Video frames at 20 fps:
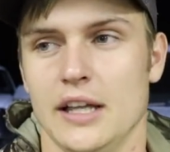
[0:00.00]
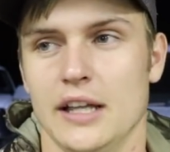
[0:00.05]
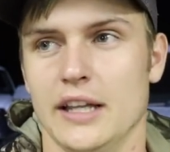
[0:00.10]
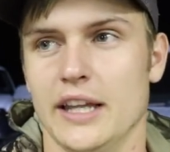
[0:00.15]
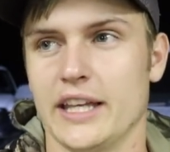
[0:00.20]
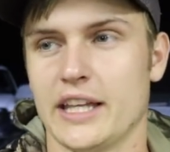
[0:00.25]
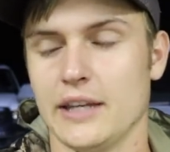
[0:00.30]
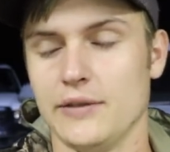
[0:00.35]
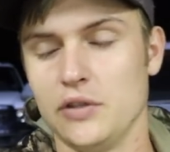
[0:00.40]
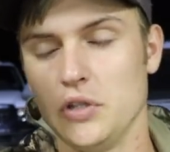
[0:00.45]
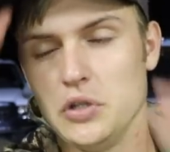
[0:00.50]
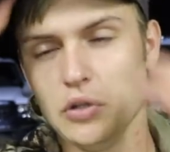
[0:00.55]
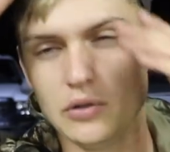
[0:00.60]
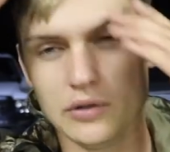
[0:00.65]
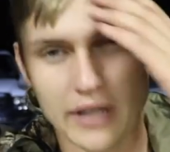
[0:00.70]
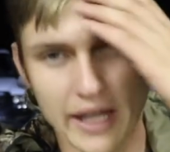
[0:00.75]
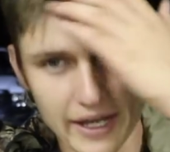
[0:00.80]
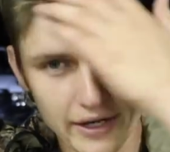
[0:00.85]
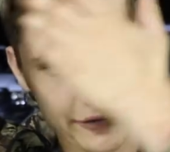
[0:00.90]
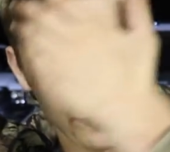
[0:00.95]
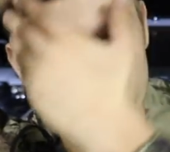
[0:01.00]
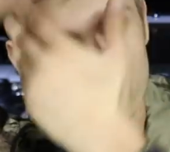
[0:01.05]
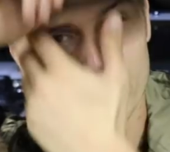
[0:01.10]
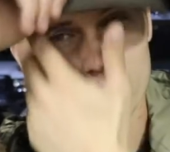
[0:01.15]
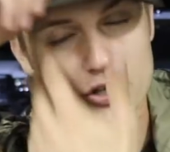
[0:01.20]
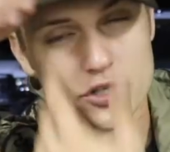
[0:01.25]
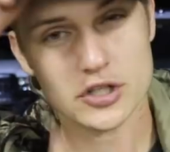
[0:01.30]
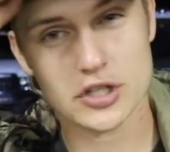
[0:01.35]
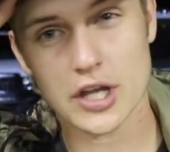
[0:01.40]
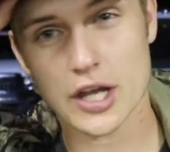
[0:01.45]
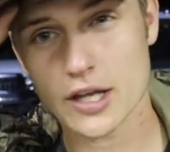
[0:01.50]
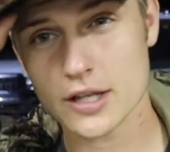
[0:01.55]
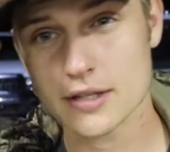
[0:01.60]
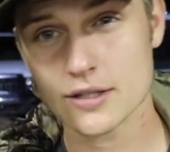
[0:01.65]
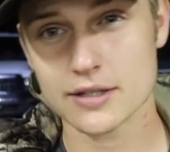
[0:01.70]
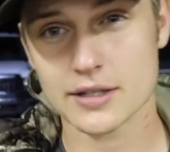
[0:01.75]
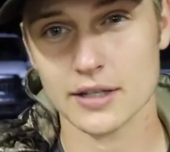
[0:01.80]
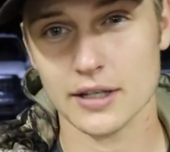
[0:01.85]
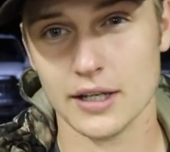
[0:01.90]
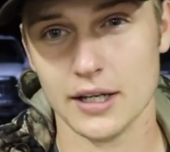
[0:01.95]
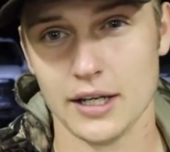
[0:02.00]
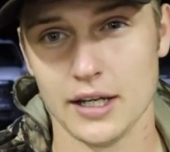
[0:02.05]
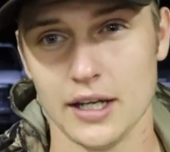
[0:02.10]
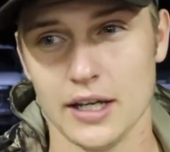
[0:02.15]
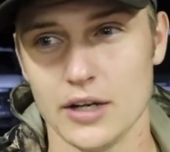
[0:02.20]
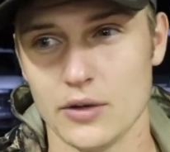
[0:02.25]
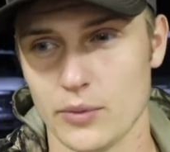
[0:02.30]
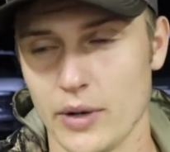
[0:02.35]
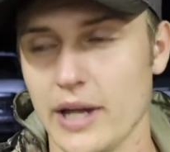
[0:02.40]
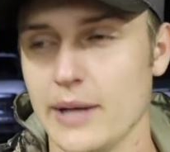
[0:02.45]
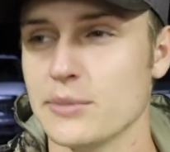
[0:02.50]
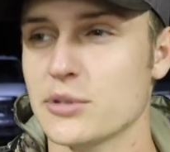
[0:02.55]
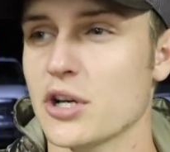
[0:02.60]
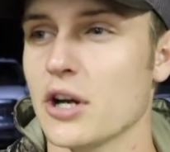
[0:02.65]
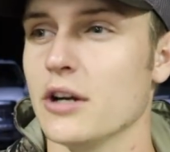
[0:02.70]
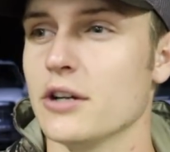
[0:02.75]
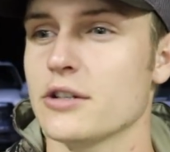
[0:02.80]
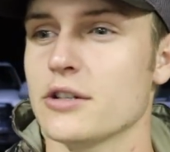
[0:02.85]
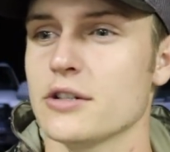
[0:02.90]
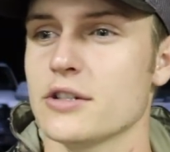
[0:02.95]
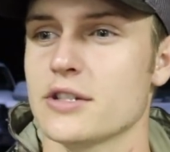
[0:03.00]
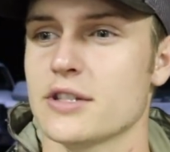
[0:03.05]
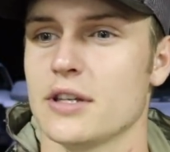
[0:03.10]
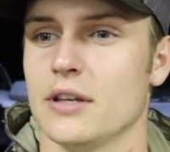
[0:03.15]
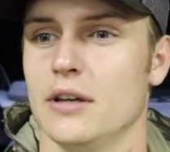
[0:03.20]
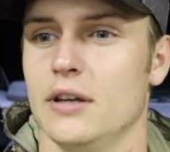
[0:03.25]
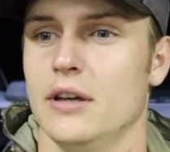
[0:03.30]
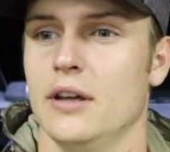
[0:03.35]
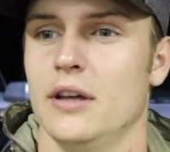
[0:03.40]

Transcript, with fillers: Like, if you like first gens and Ram Chargers,